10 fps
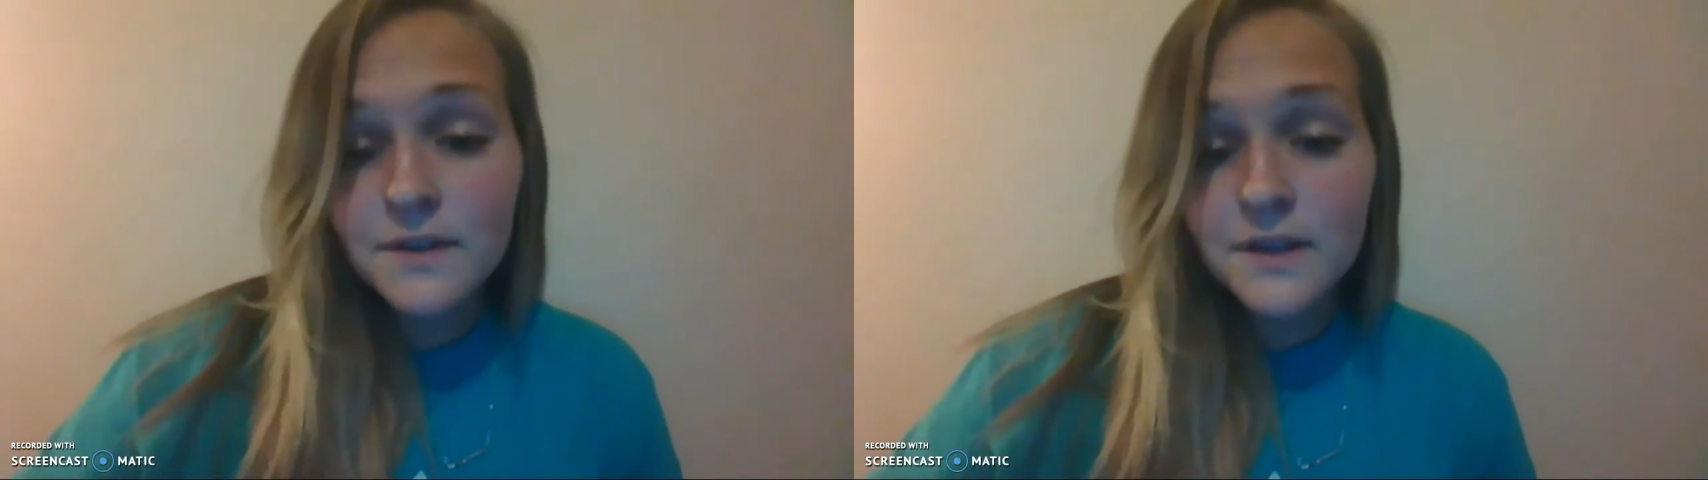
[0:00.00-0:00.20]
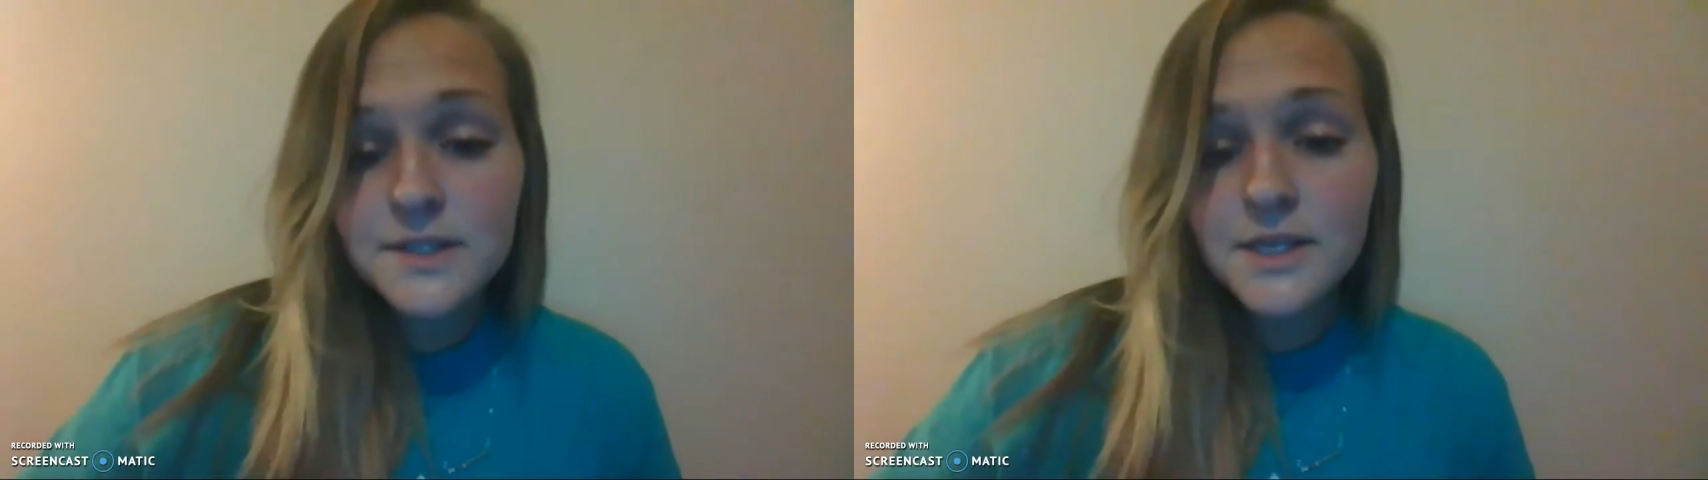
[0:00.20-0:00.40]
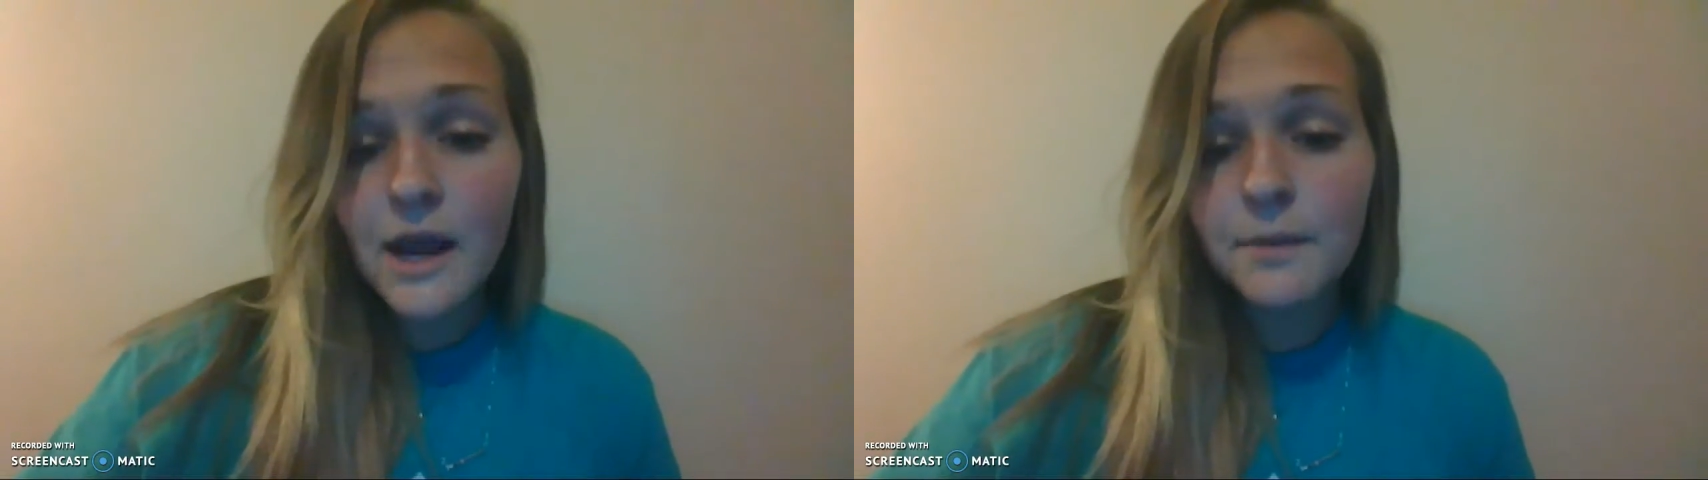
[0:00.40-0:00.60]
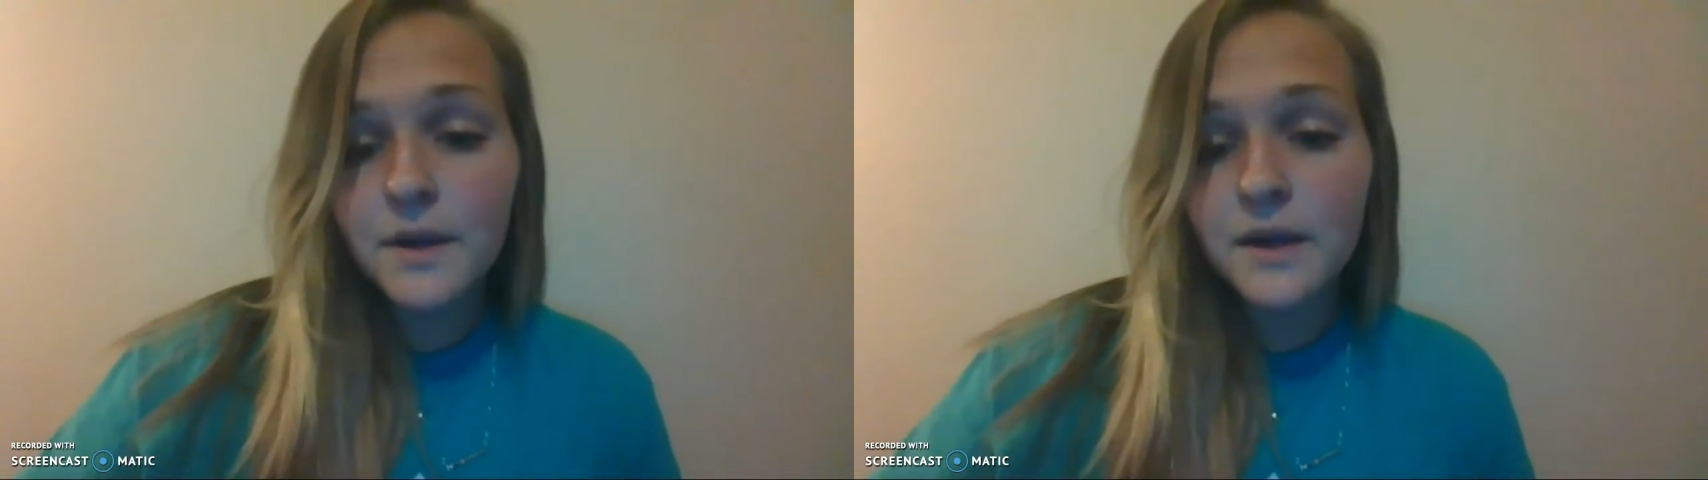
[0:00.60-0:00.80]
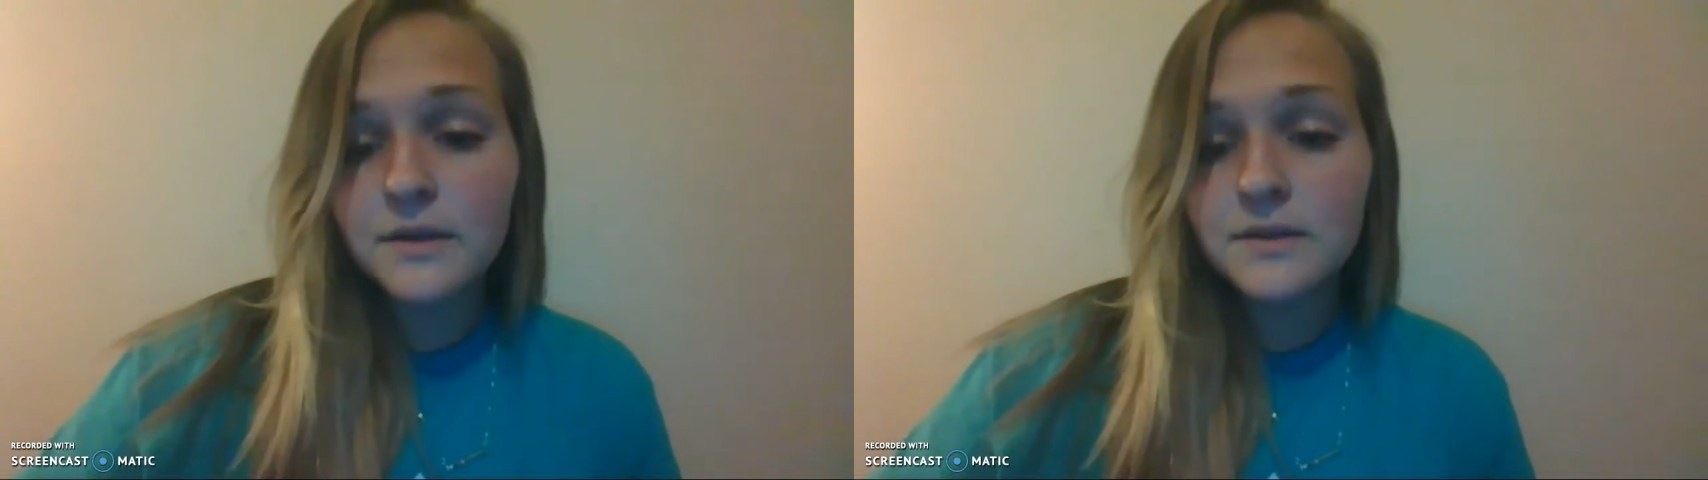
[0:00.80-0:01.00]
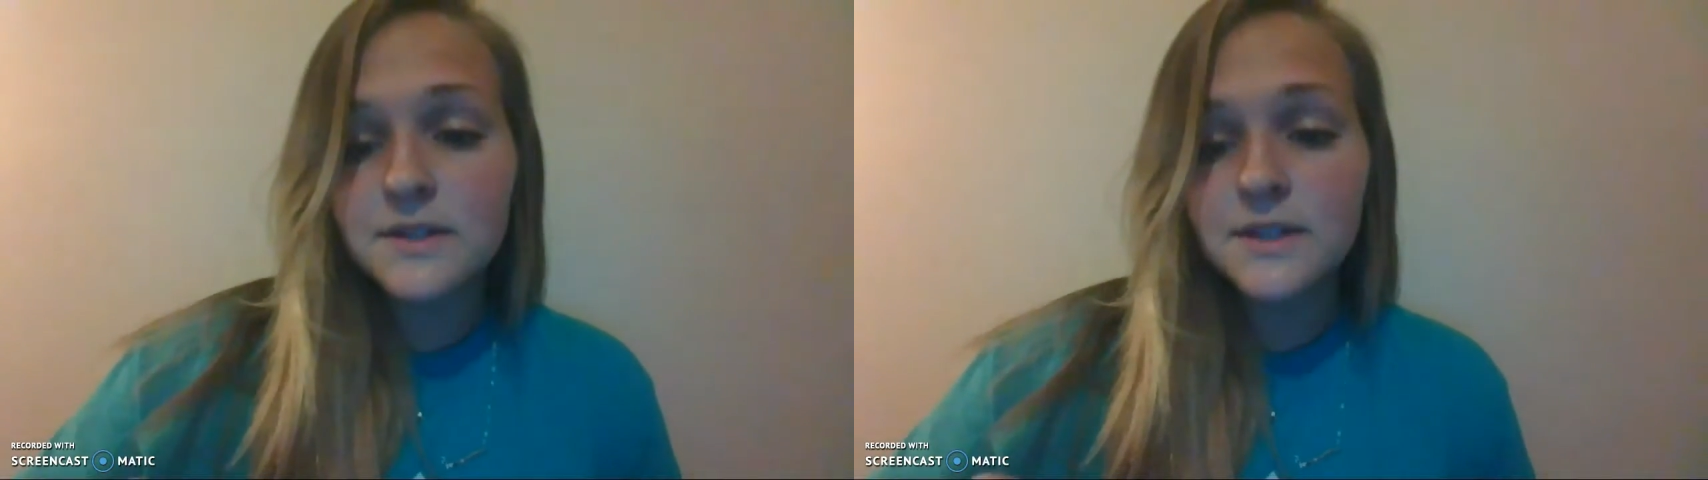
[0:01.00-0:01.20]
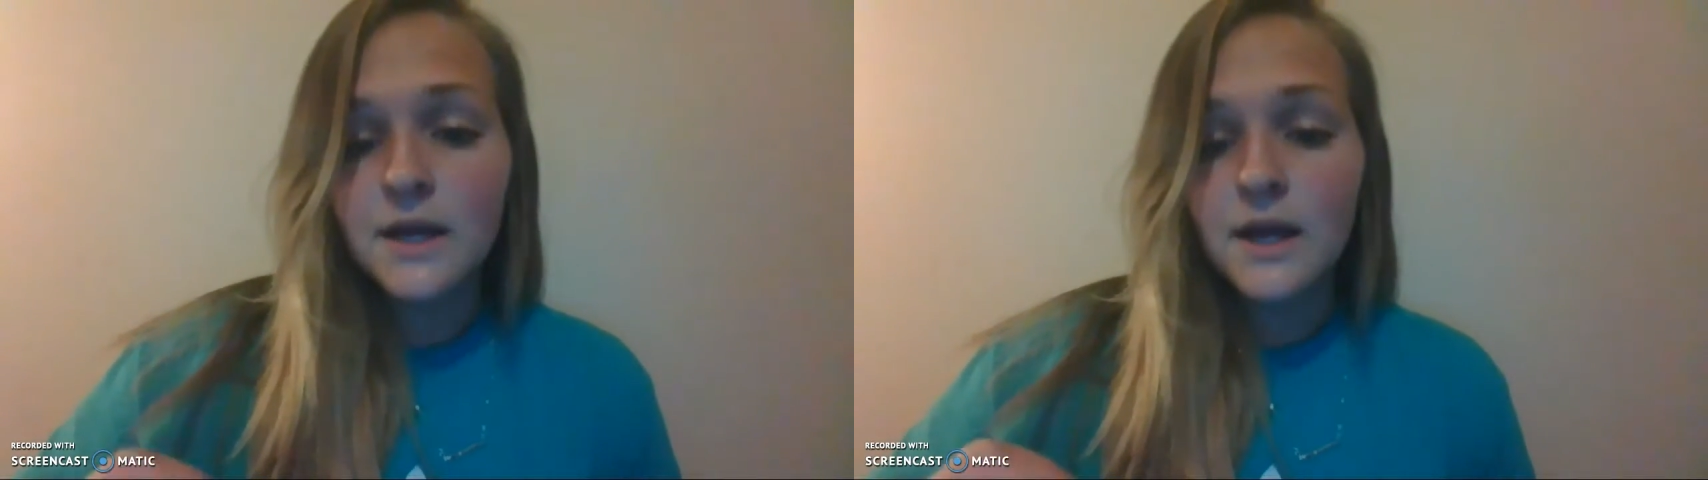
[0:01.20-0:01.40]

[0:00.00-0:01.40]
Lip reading: the assignments,